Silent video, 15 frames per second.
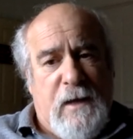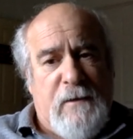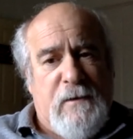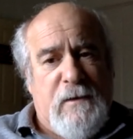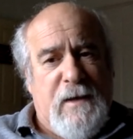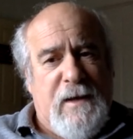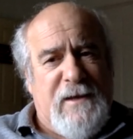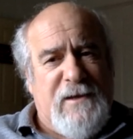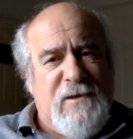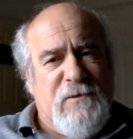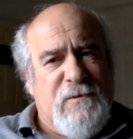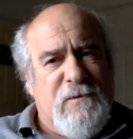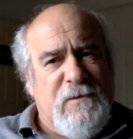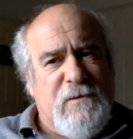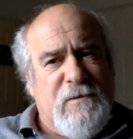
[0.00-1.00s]
and
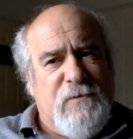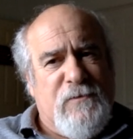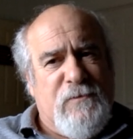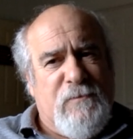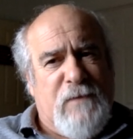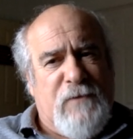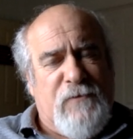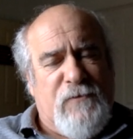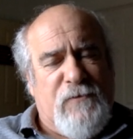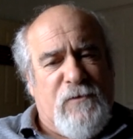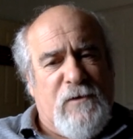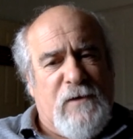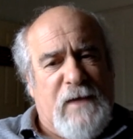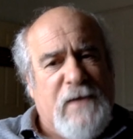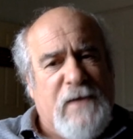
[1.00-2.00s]
my
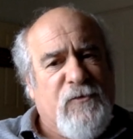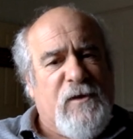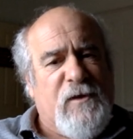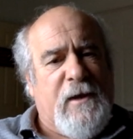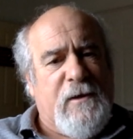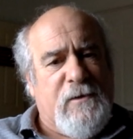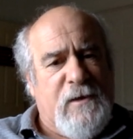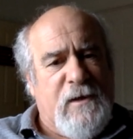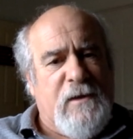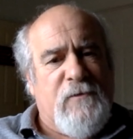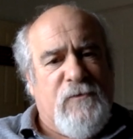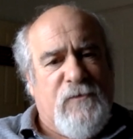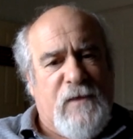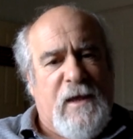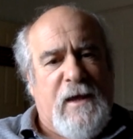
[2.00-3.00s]
sort of instinct
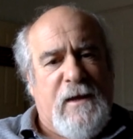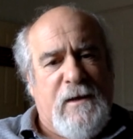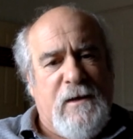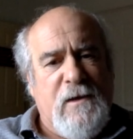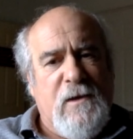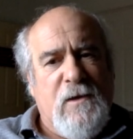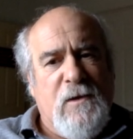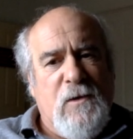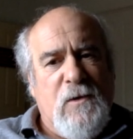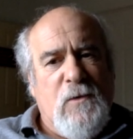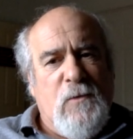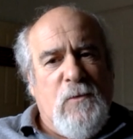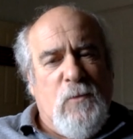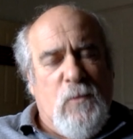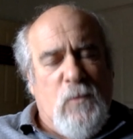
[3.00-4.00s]
is that
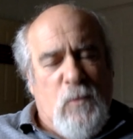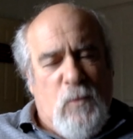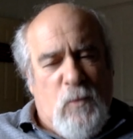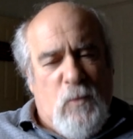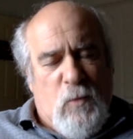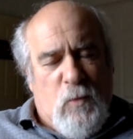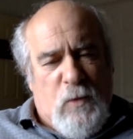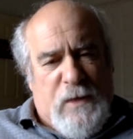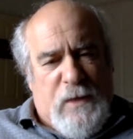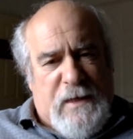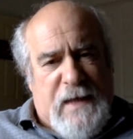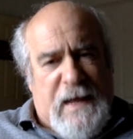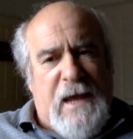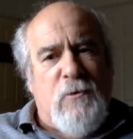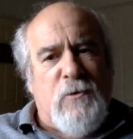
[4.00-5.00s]
we
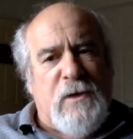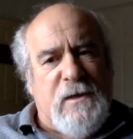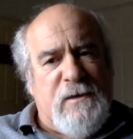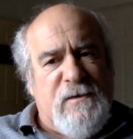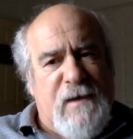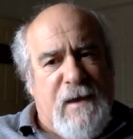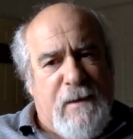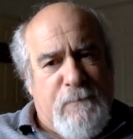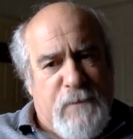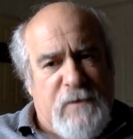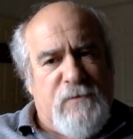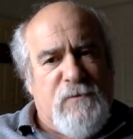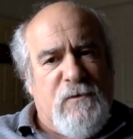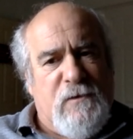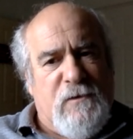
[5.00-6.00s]
now can tap
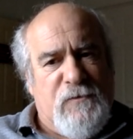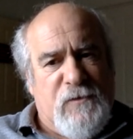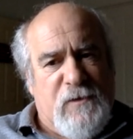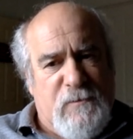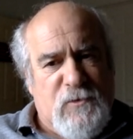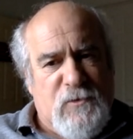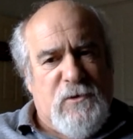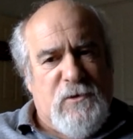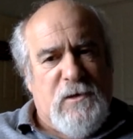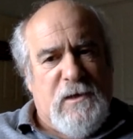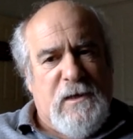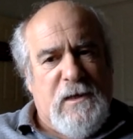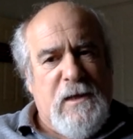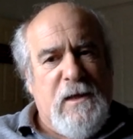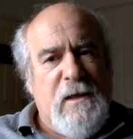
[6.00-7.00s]
into this
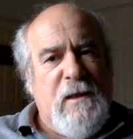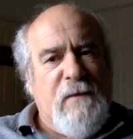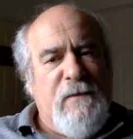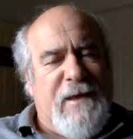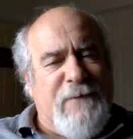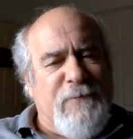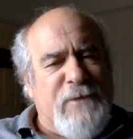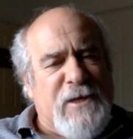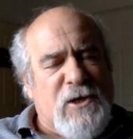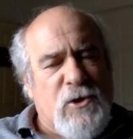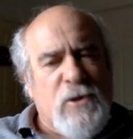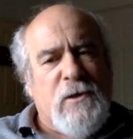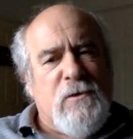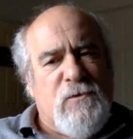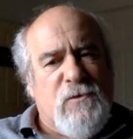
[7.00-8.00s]
community that we
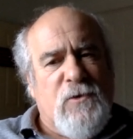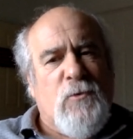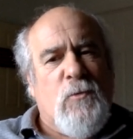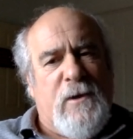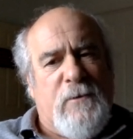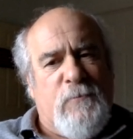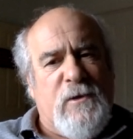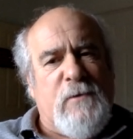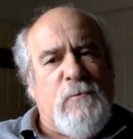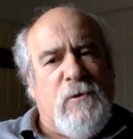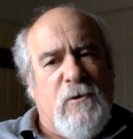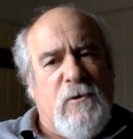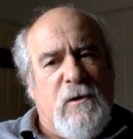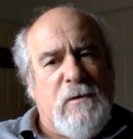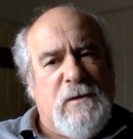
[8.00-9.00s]
couldn't do when we
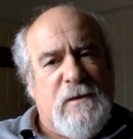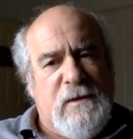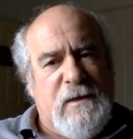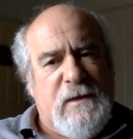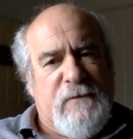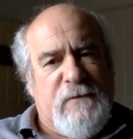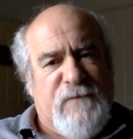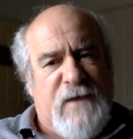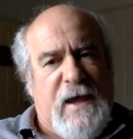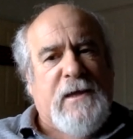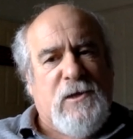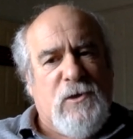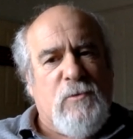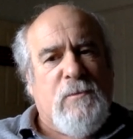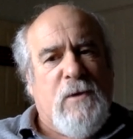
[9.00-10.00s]
were in a
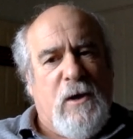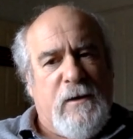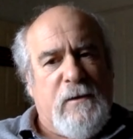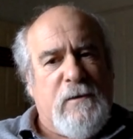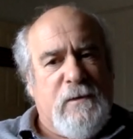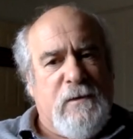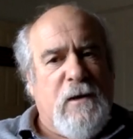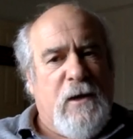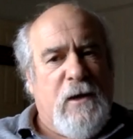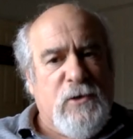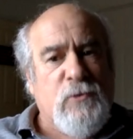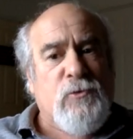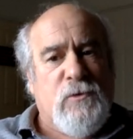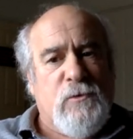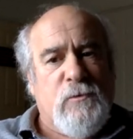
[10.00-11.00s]
vacuum on
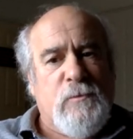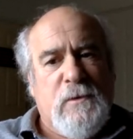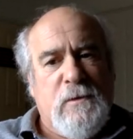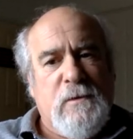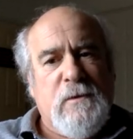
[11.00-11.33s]
YouTube.